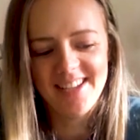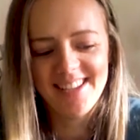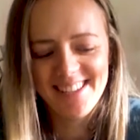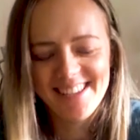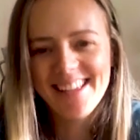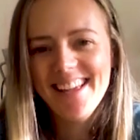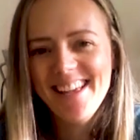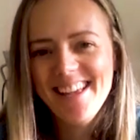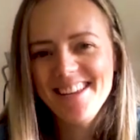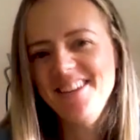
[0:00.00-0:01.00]
you
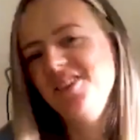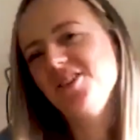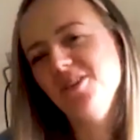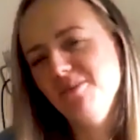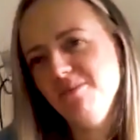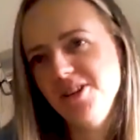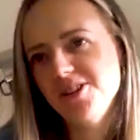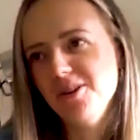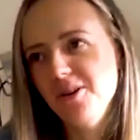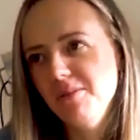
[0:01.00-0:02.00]
need to go. You need
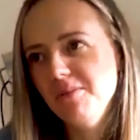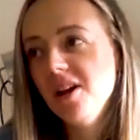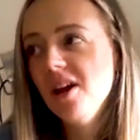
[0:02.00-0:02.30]
to go home.